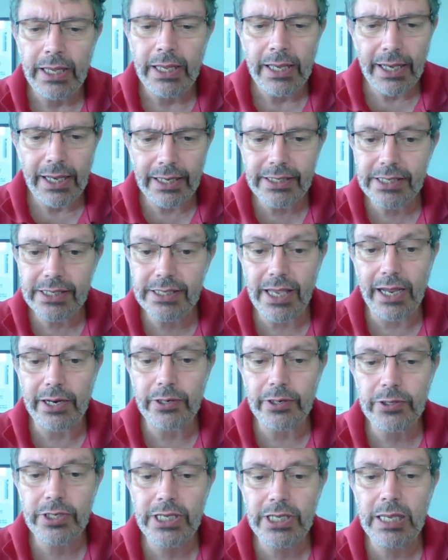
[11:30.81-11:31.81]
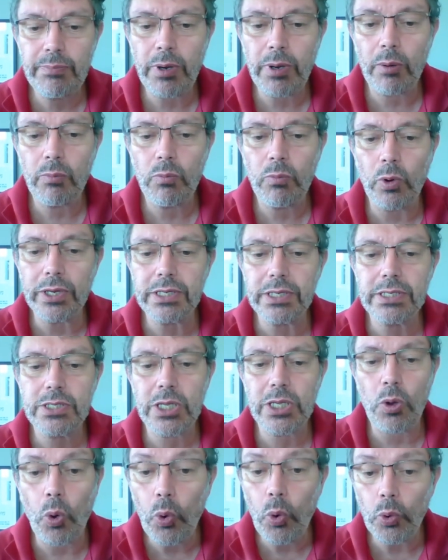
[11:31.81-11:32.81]
a desire to keep up one's
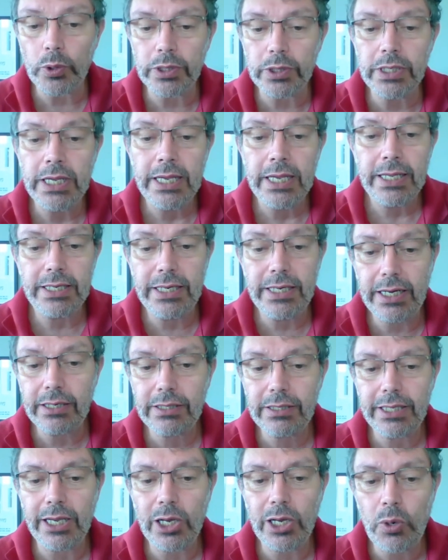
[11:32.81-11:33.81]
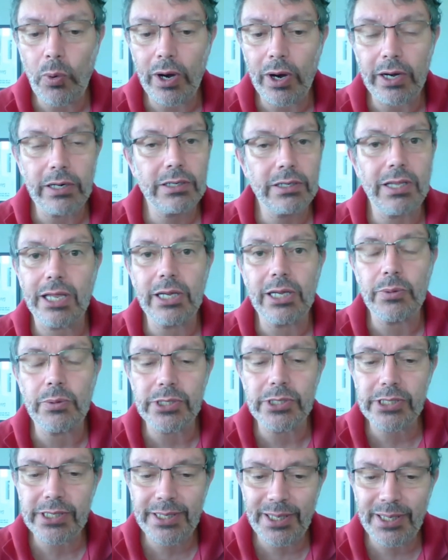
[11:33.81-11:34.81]
own dearly acquired language
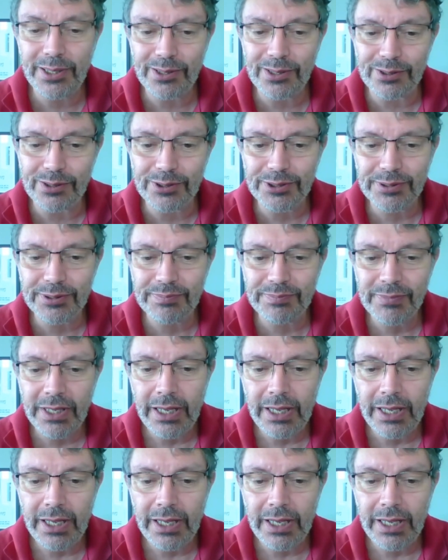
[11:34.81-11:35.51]
skills.